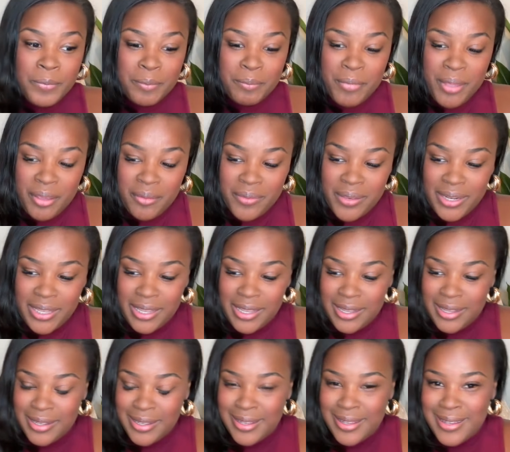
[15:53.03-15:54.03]

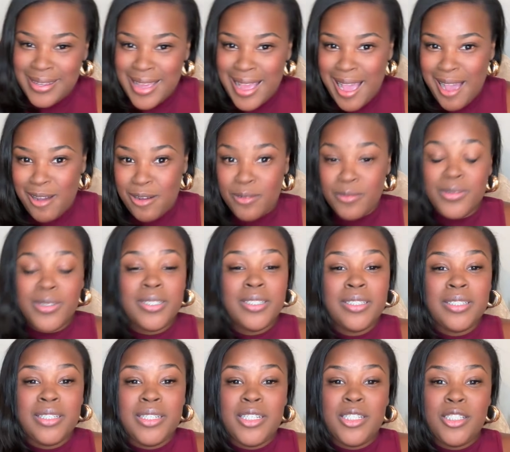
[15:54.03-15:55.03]
pivoting out
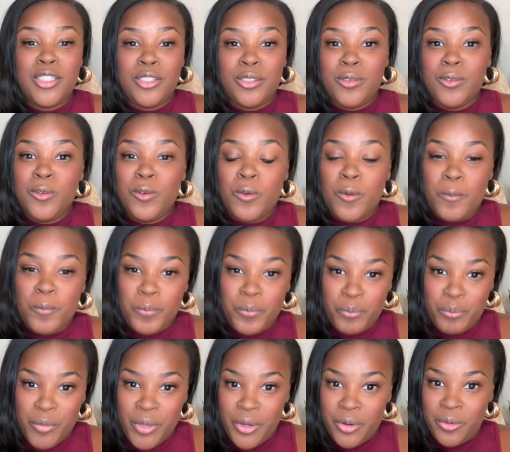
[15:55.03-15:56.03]
into
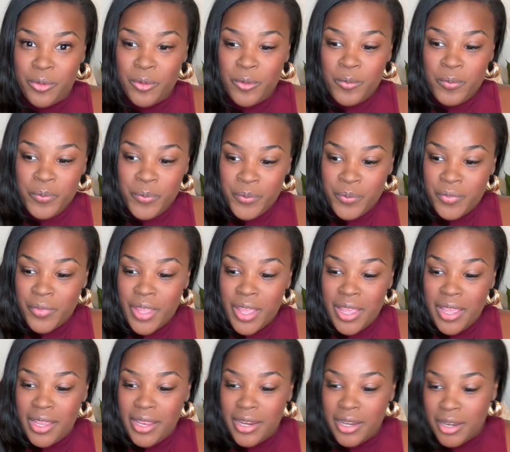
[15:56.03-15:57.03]
middle
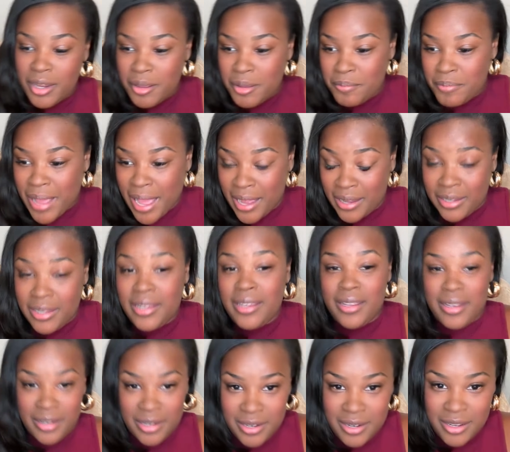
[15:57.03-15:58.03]
and back
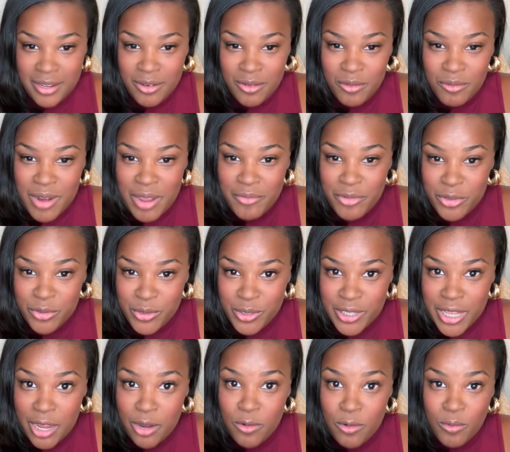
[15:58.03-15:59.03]
end revenue
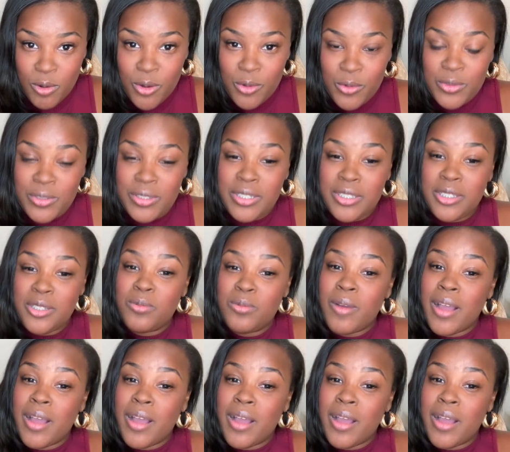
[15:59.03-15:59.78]
cycle roles. This is why